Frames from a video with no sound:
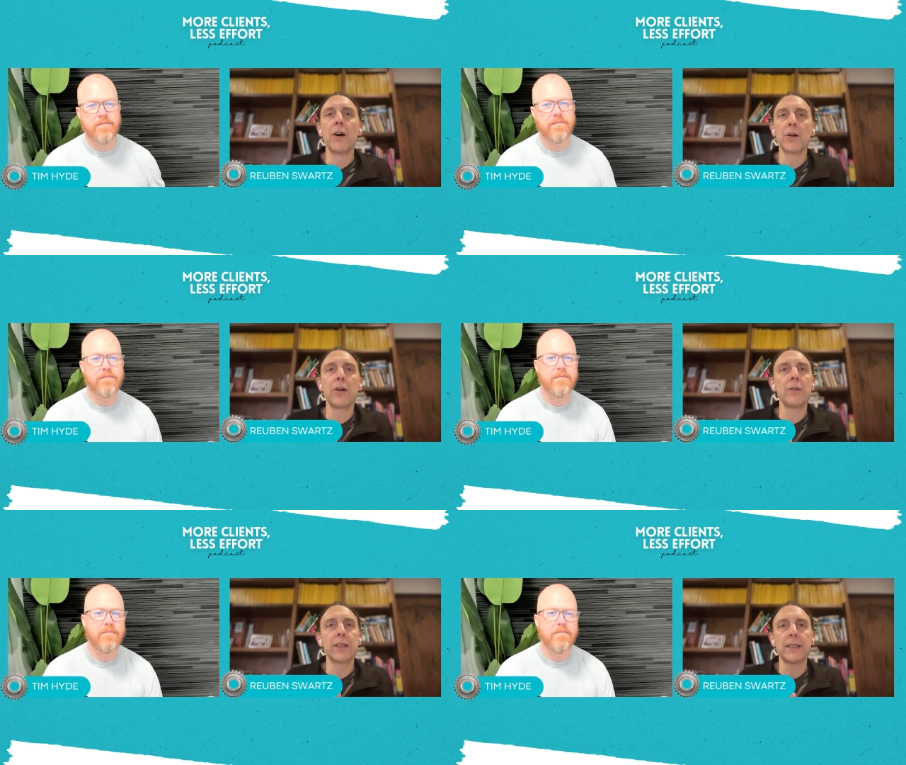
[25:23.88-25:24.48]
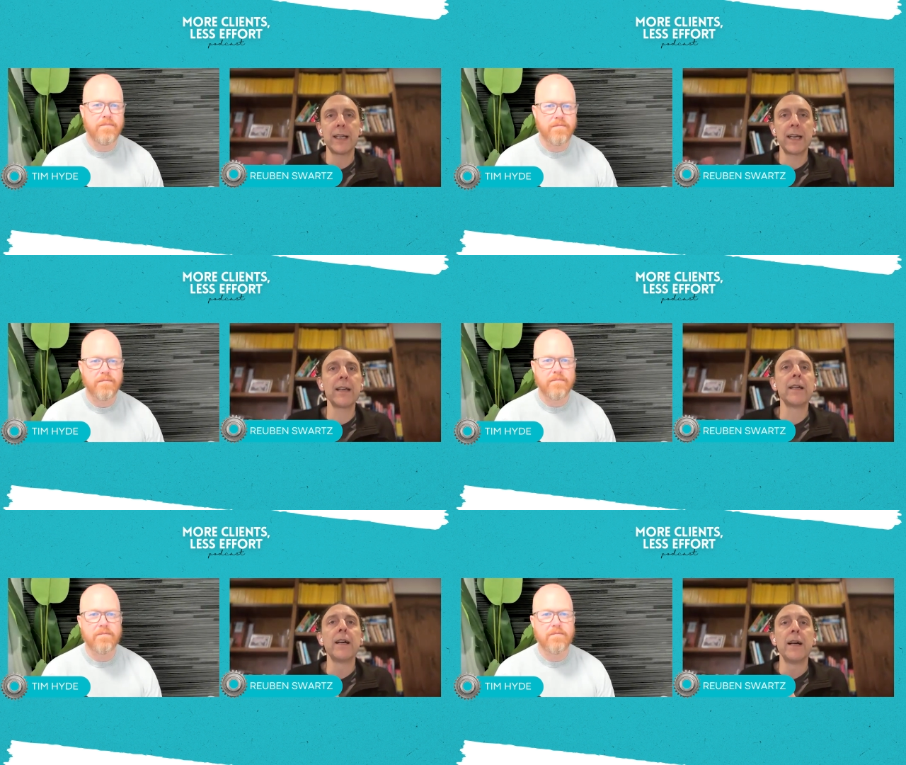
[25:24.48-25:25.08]
Speaker 1: are going to
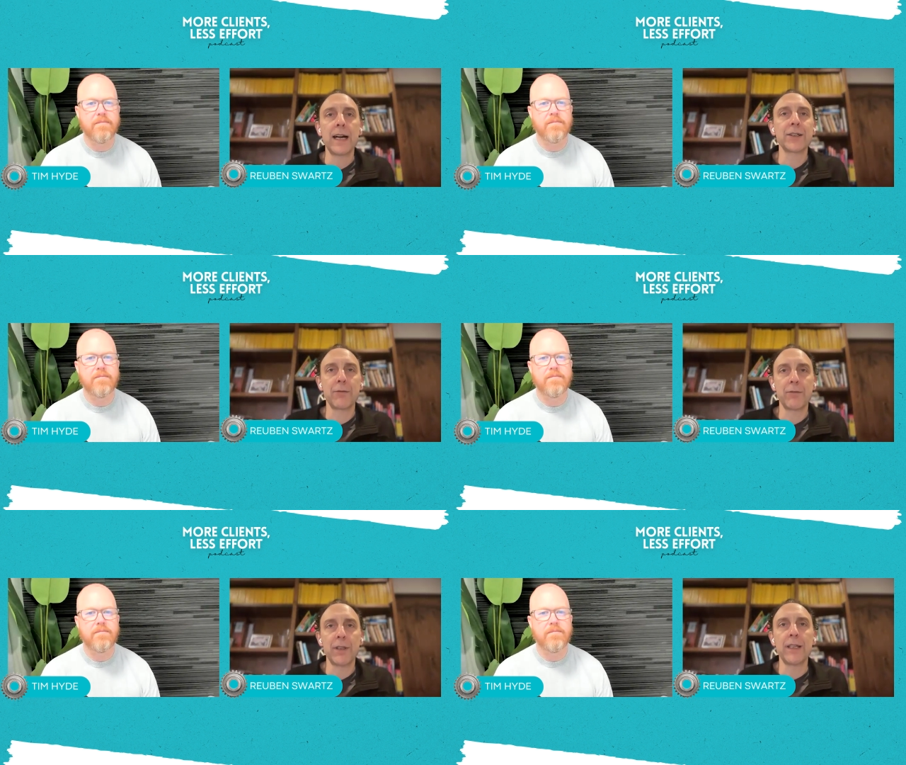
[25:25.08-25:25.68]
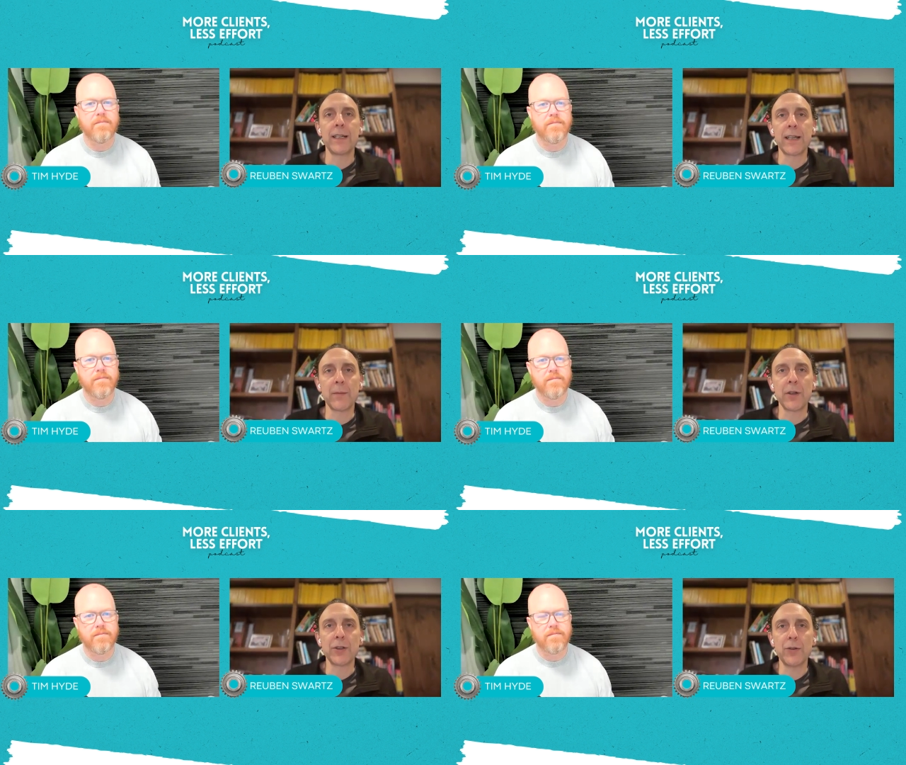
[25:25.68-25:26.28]
say, Gosh, I really need to get
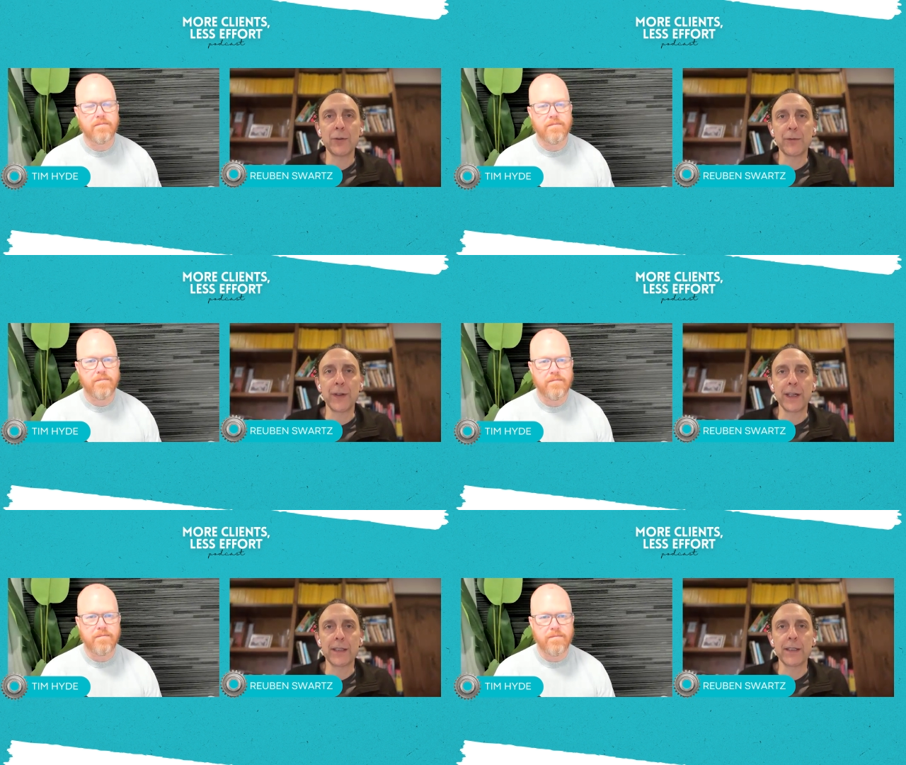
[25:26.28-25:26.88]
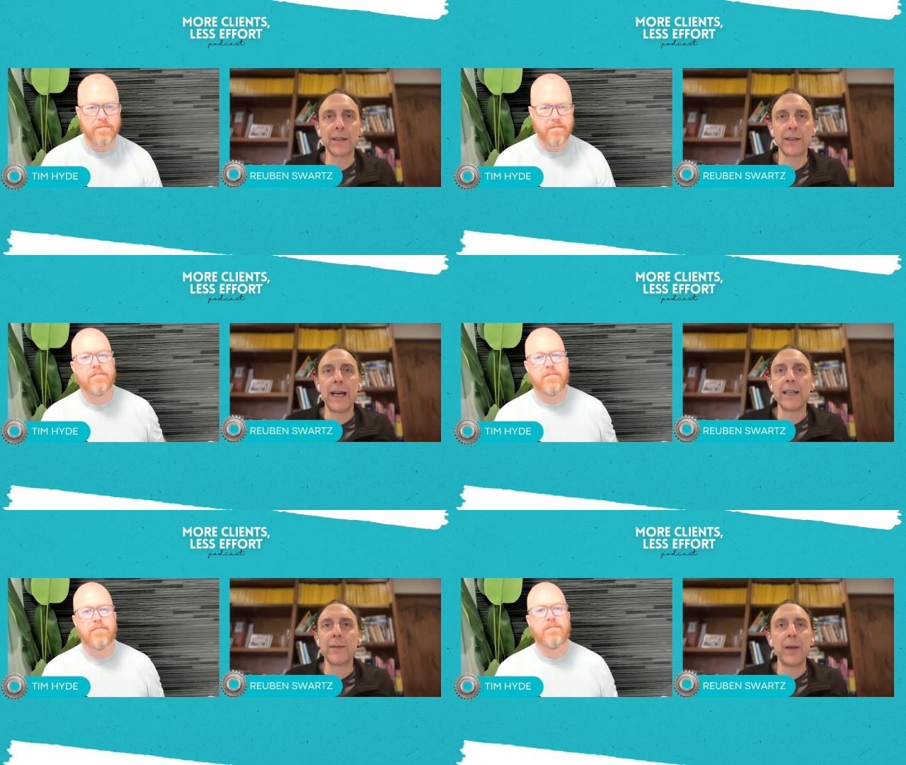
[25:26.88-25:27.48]
my shoulder fixed.
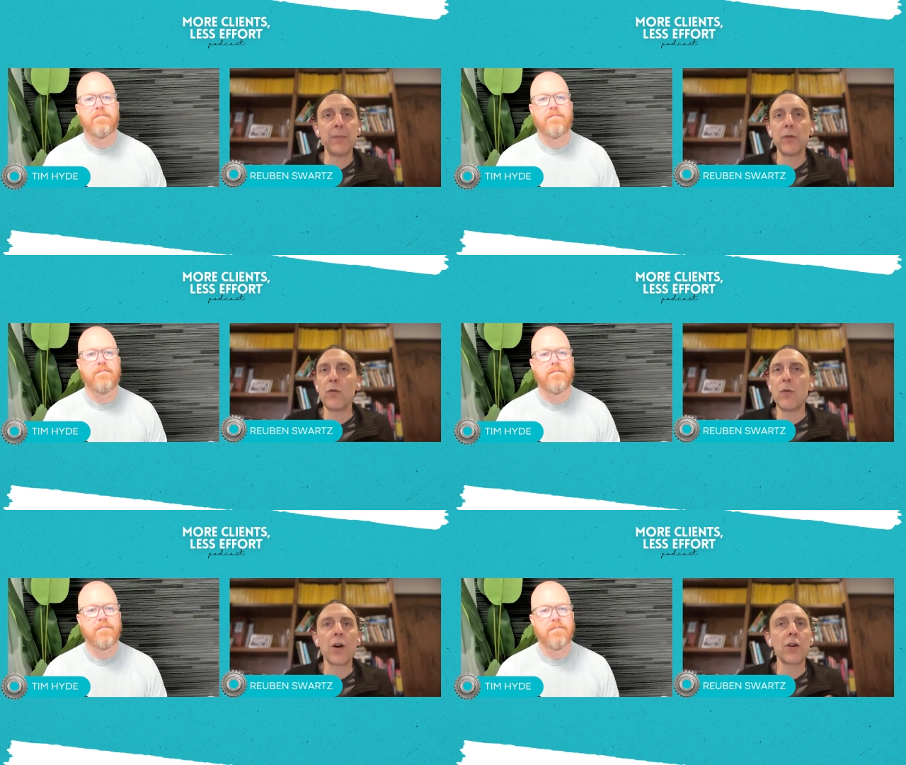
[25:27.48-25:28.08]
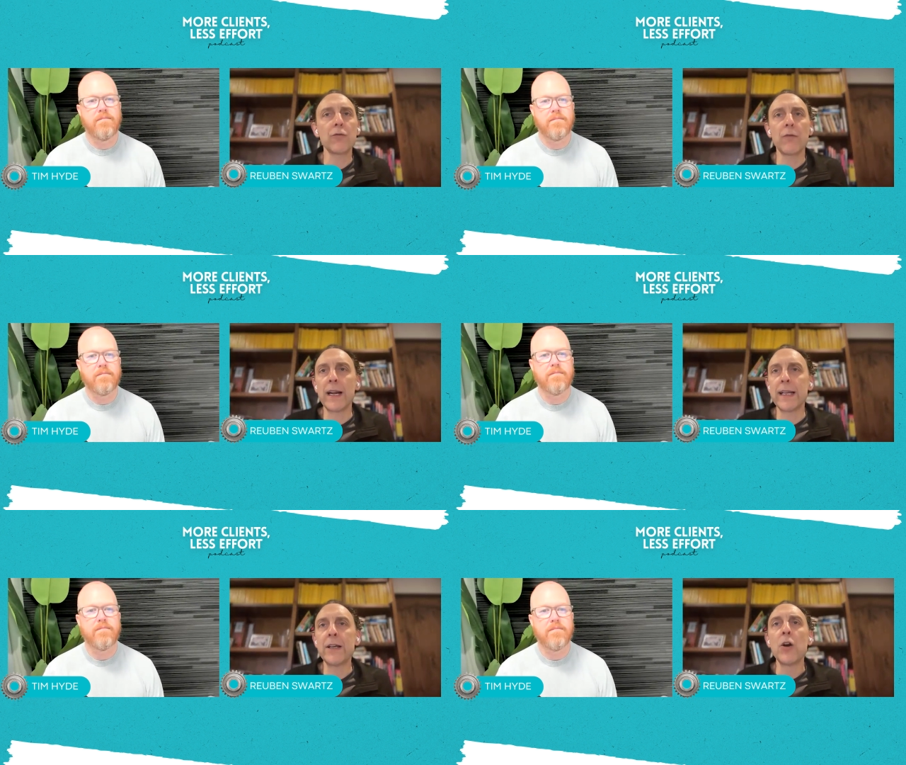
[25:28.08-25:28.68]
And the people who aren't
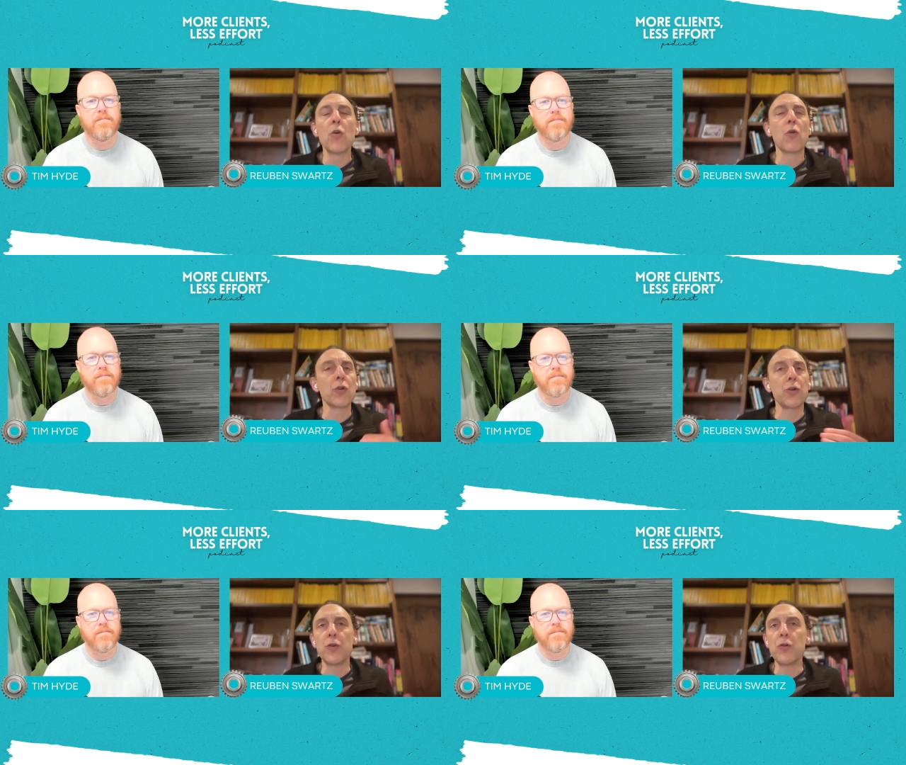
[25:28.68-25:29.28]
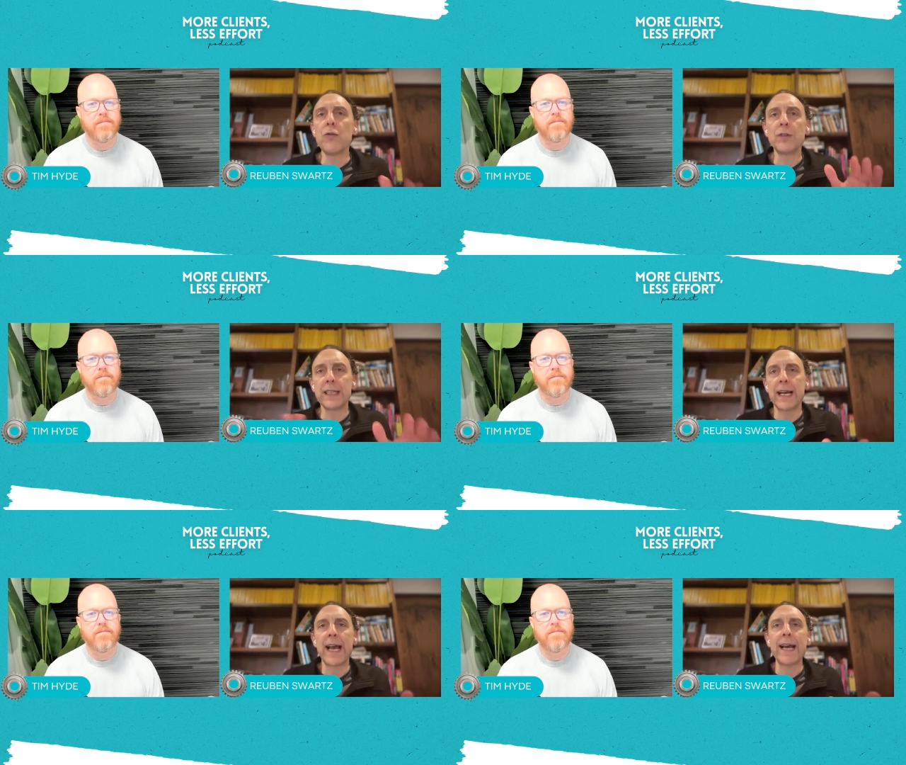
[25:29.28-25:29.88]
ready, or you
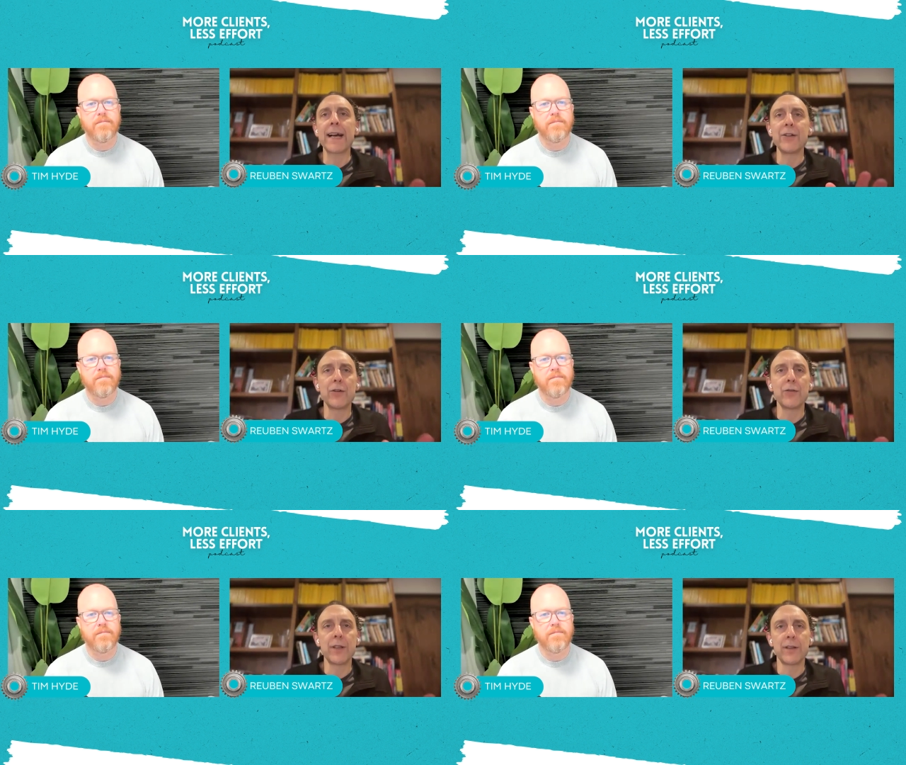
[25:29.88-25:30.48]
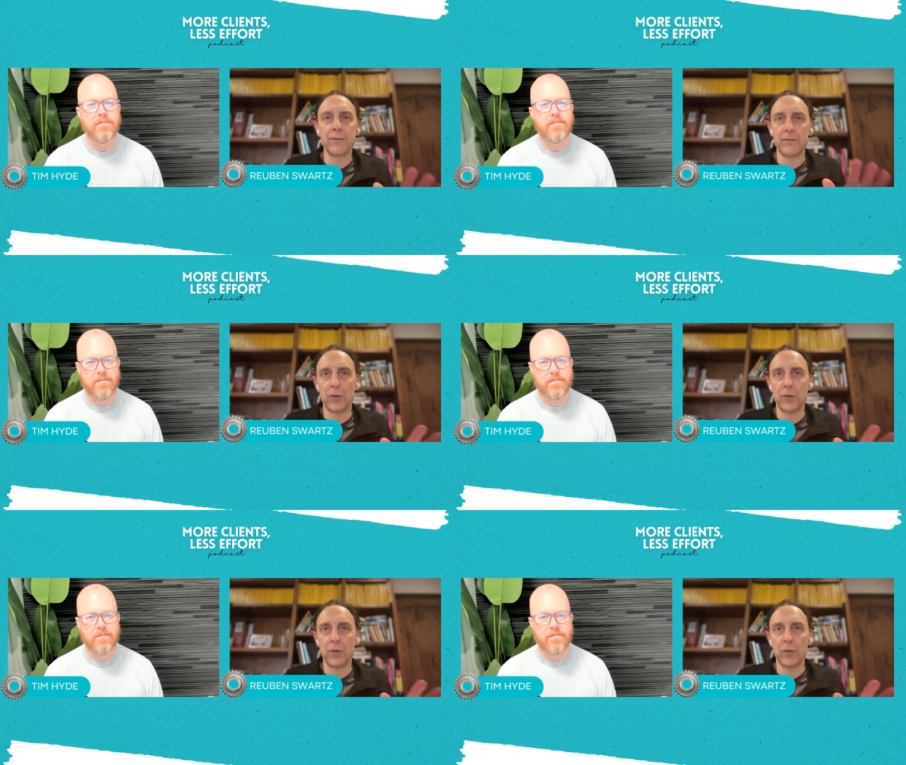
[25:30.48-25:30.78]
say, Hey, I know that